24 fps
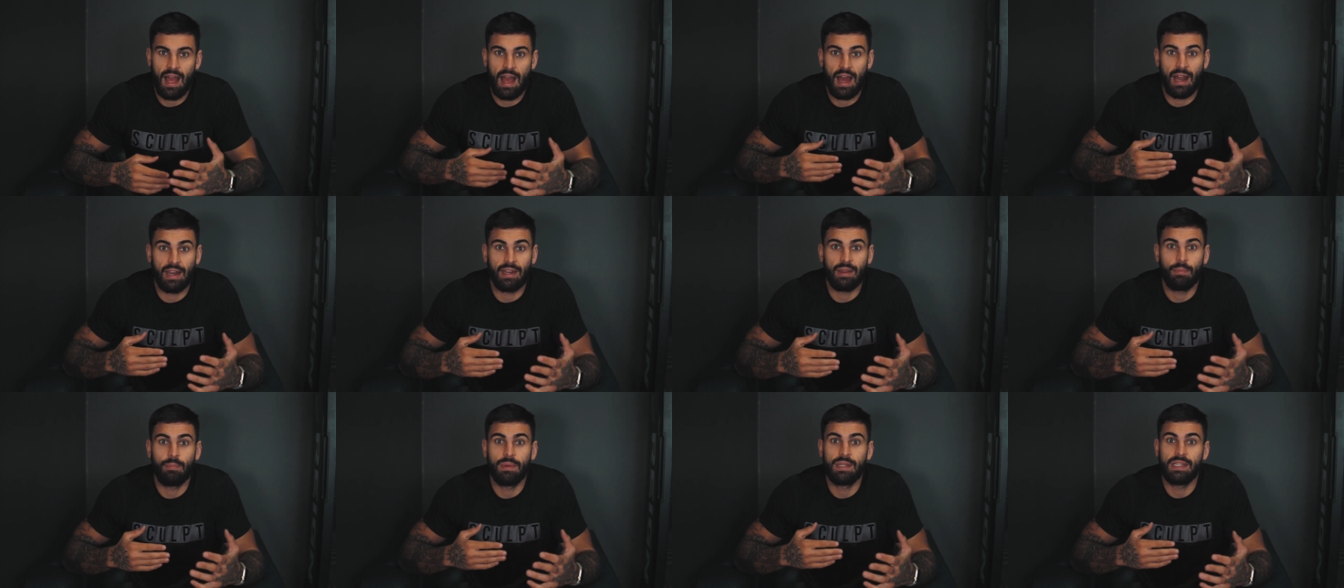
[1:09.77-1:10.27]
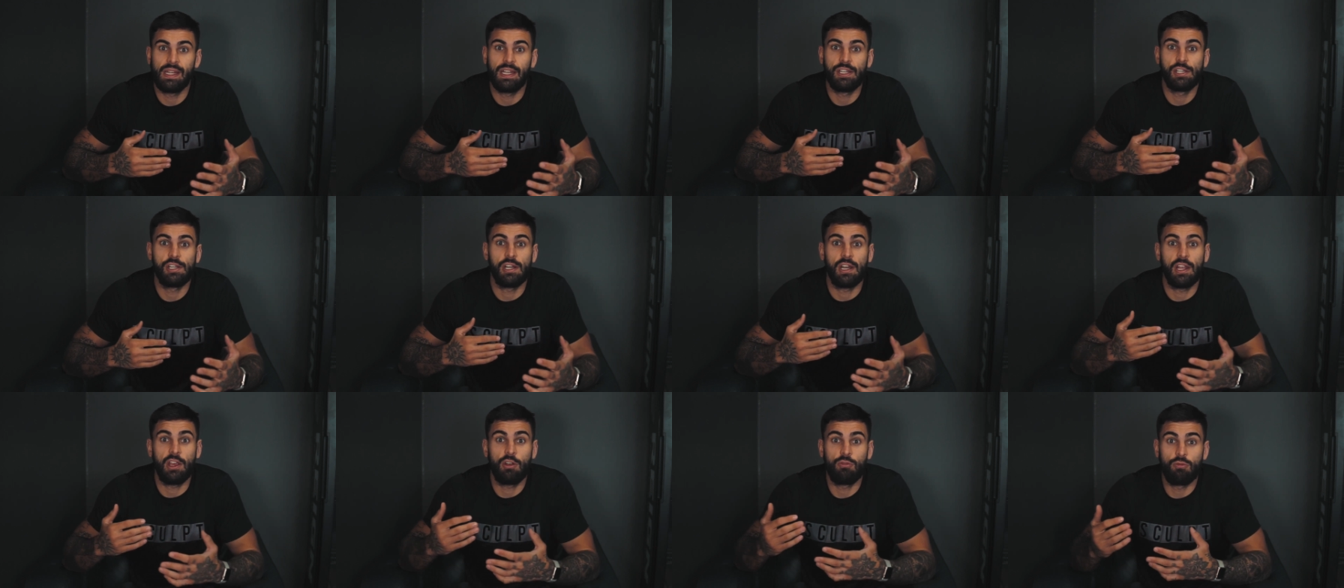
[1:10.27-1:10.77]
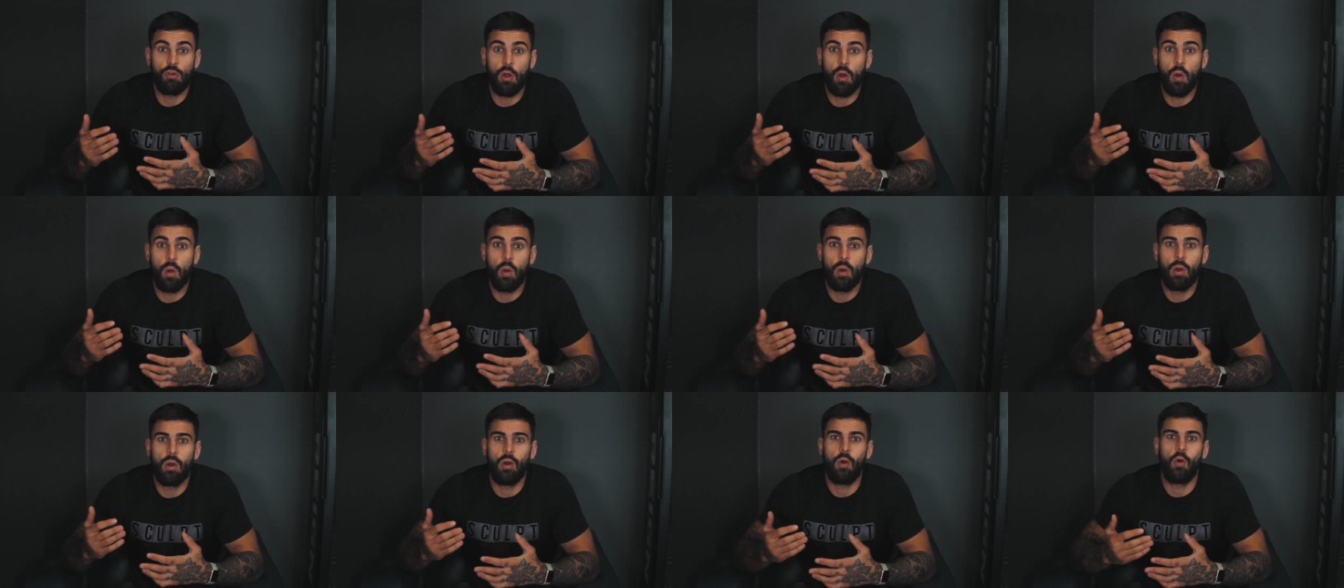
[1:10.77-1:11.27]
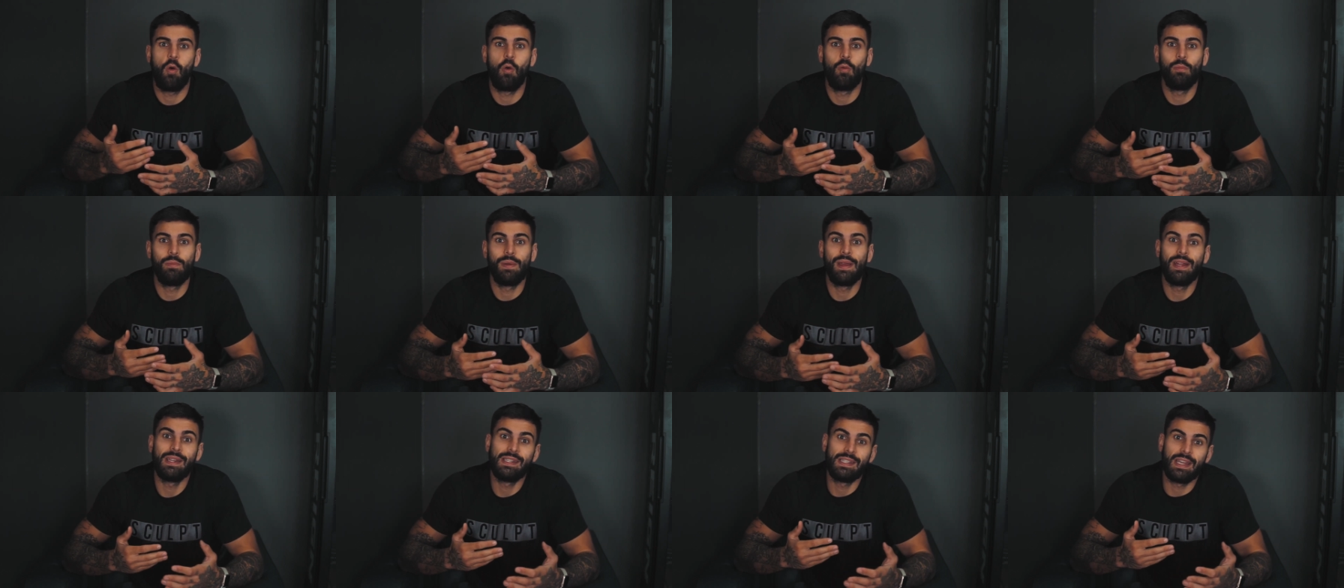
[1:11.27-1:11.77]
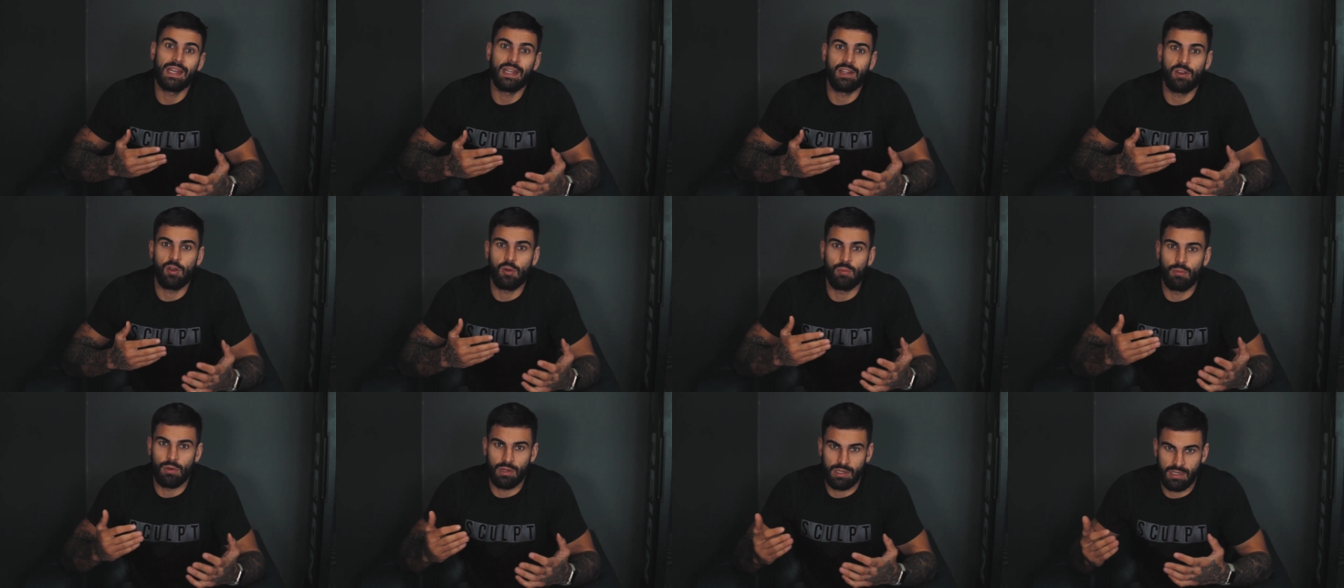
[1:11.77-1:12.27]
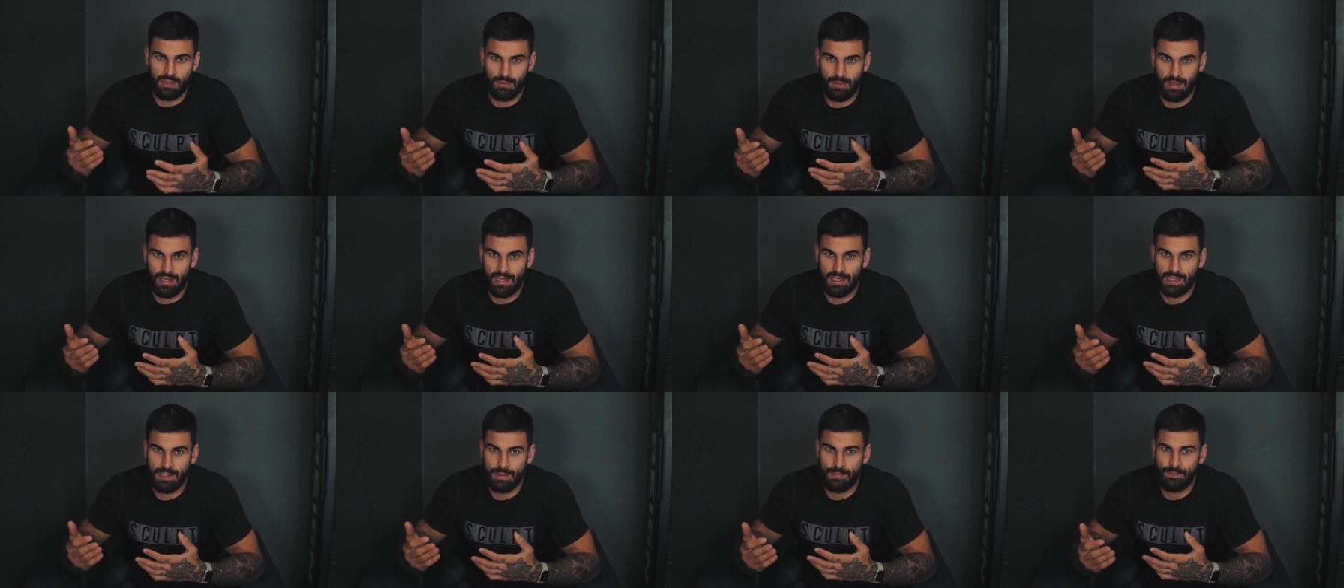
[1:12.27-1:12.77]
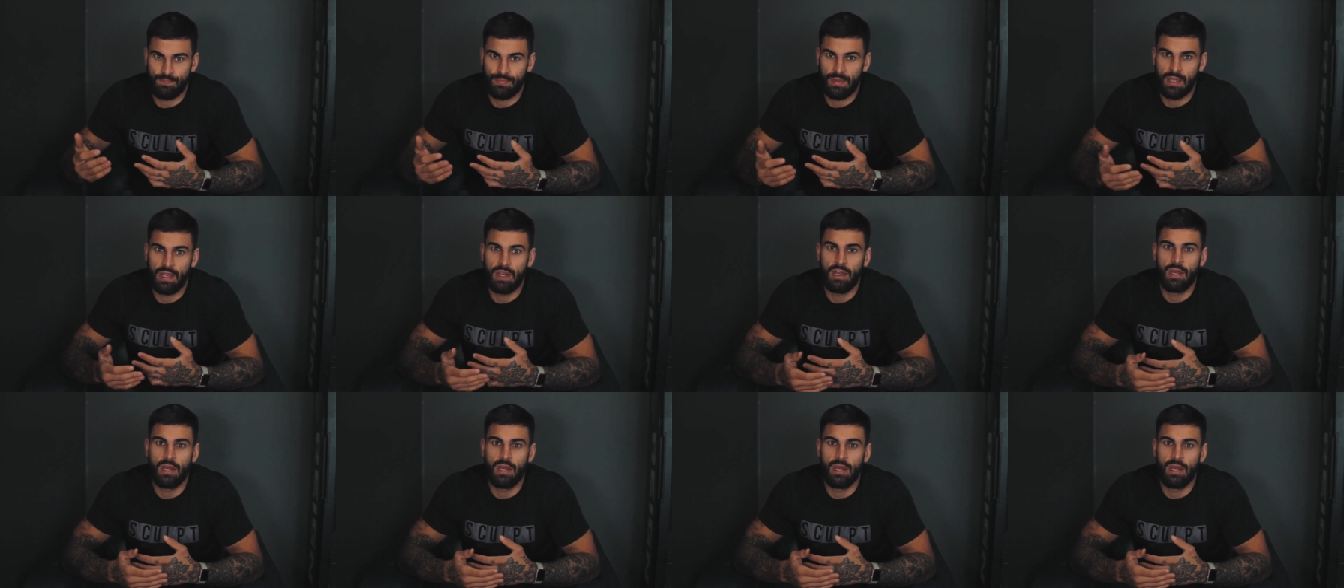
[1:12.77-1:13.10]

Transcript: and potentially grow or maintain your muscle mass.